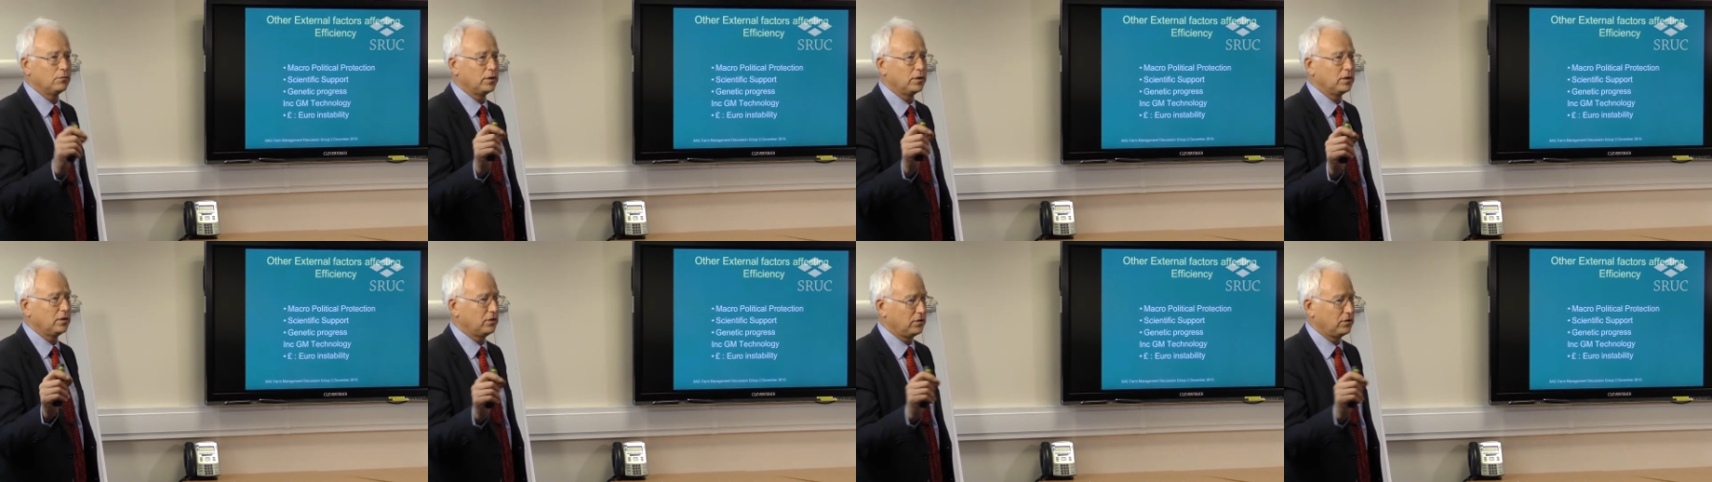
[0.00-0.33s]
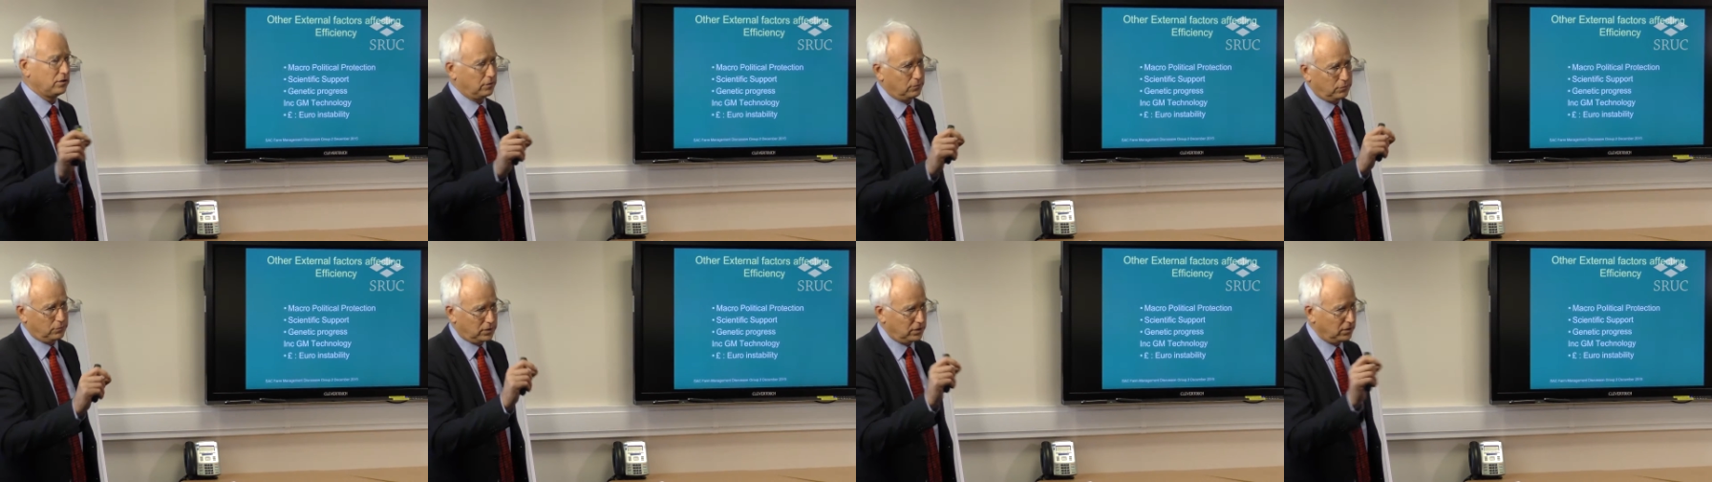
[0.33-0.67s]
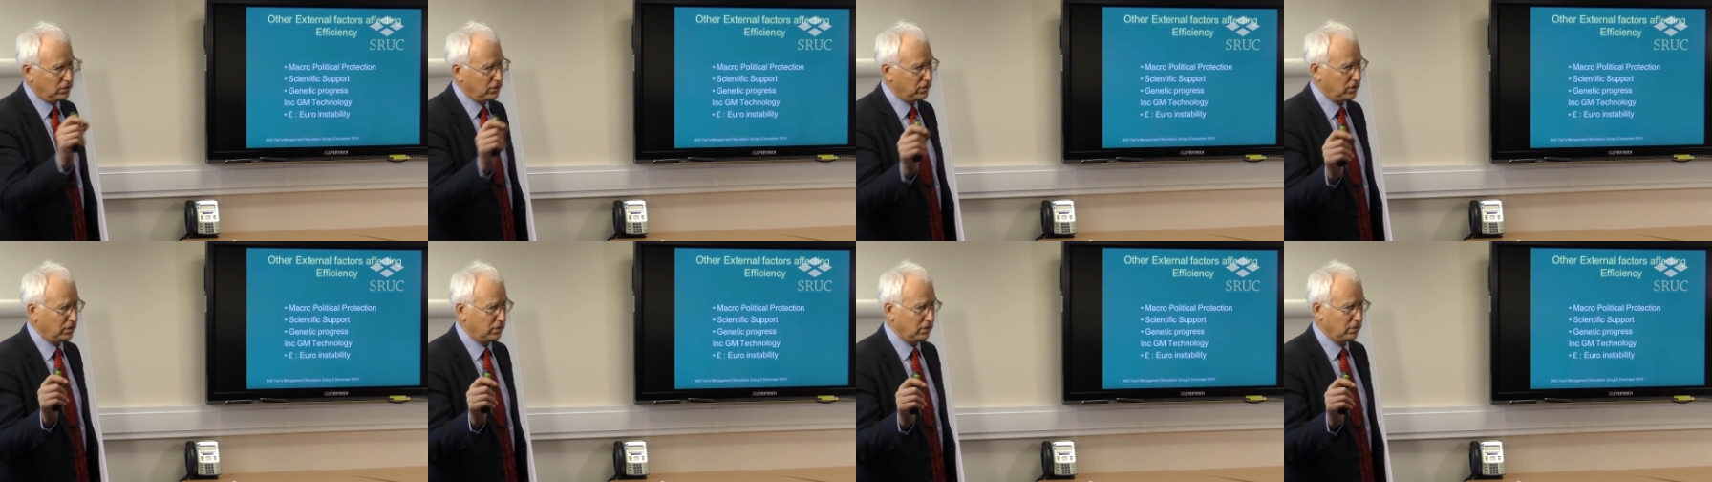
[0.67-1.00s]
We can we can
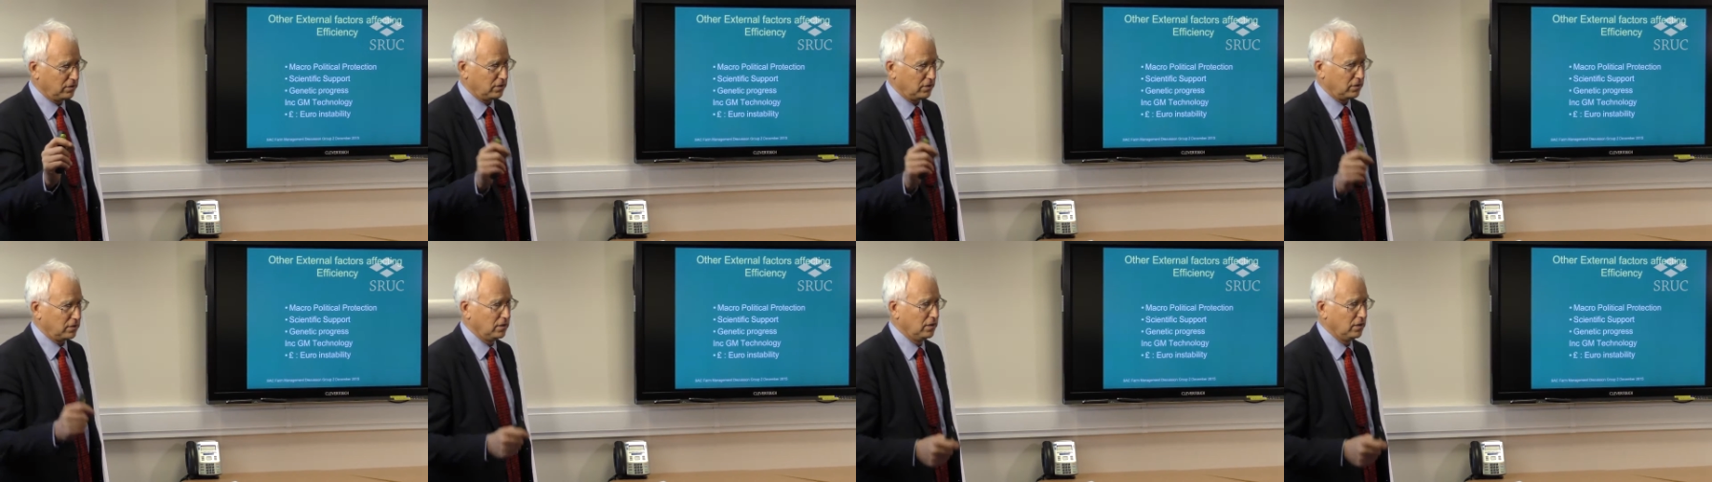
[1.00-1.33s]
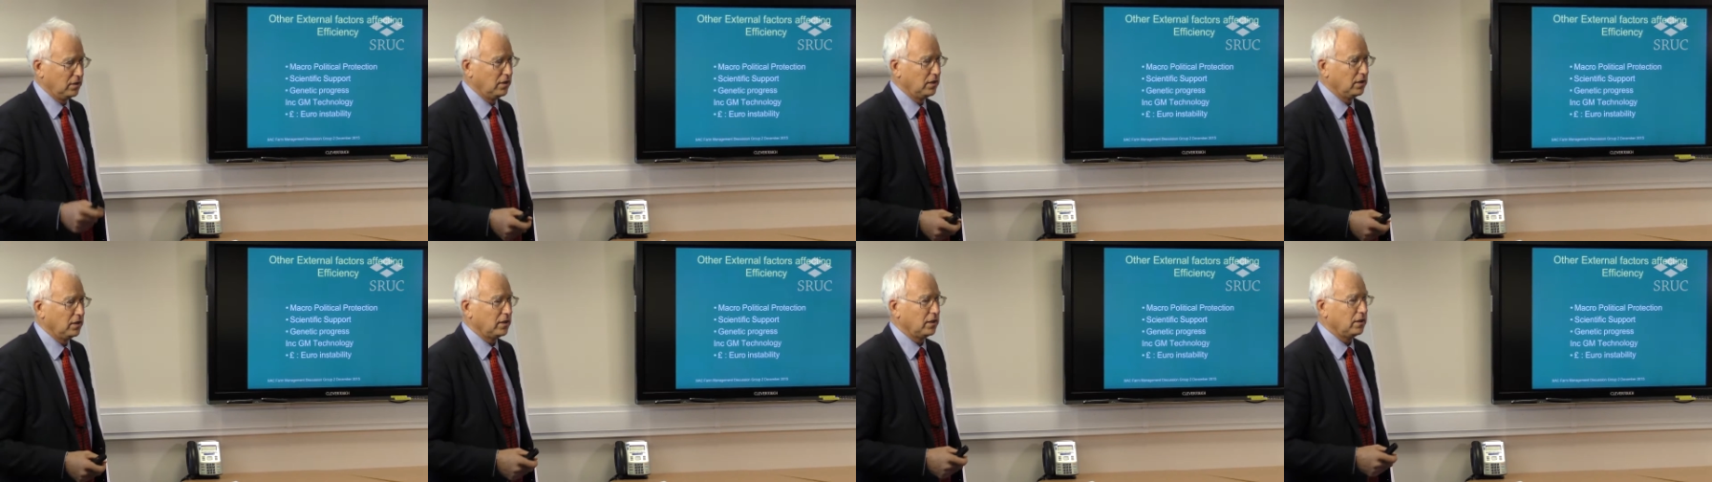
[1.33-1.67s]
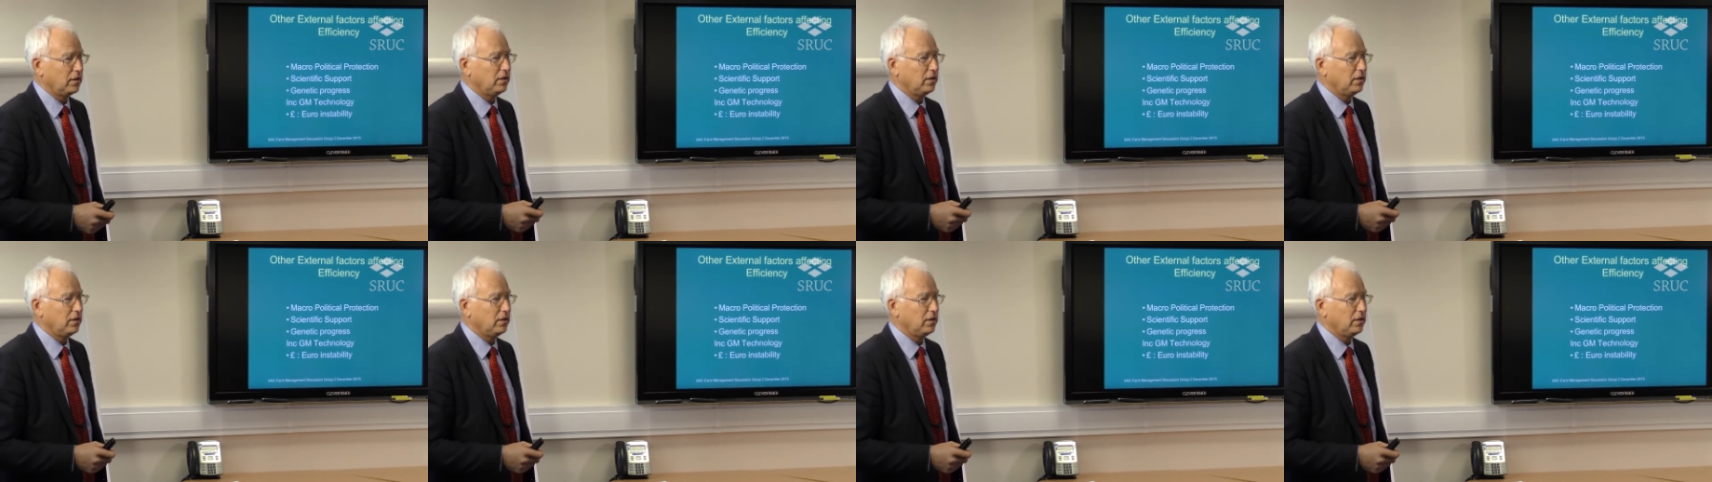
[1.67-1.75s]
change it.